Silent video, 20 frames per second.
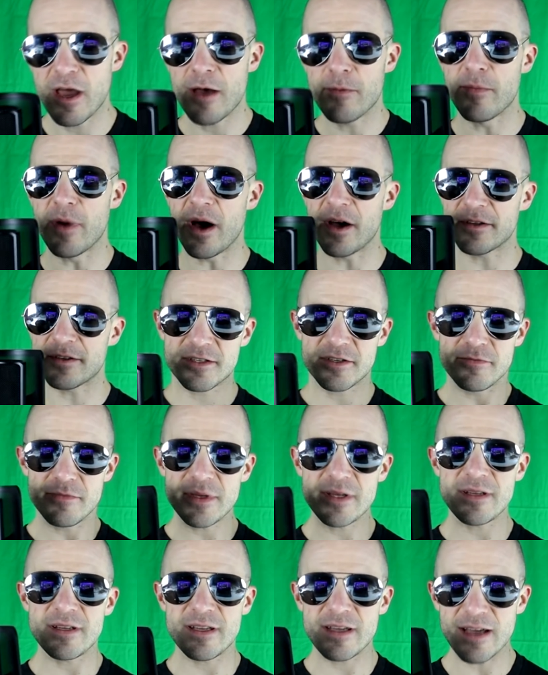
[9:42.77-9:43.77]
but to
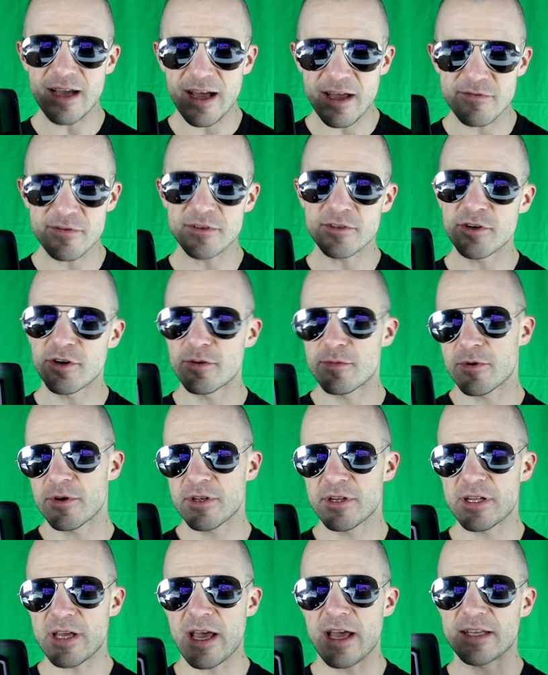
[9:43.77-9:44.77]
me, I've
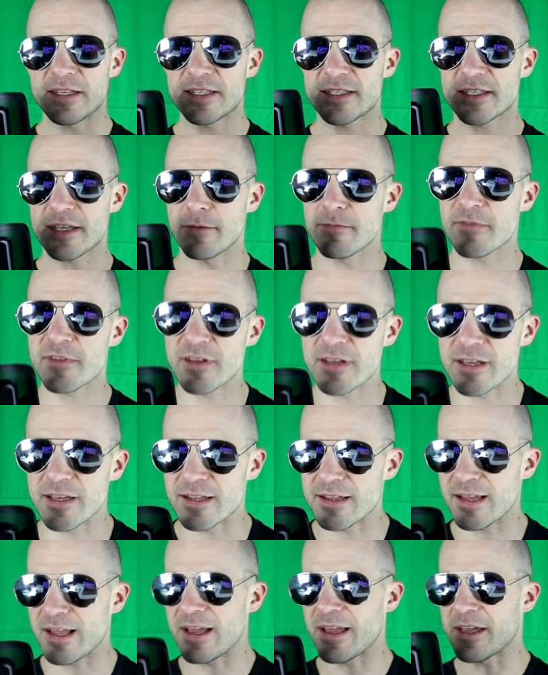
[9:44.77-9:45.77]
interpreted as something
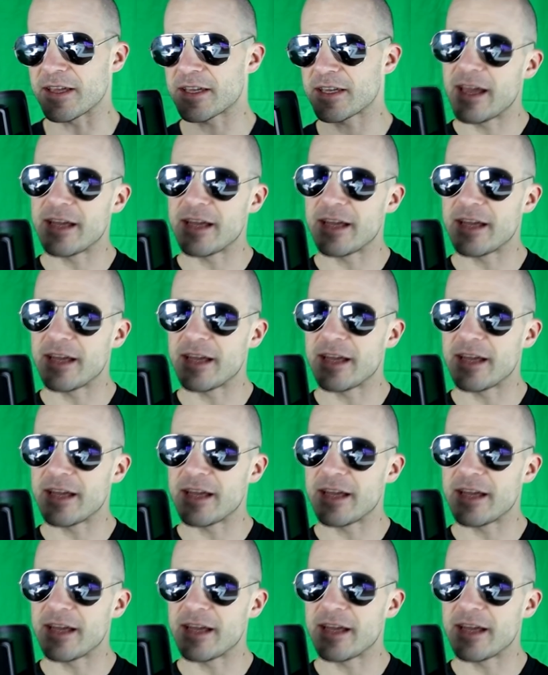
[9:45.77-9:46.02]
like,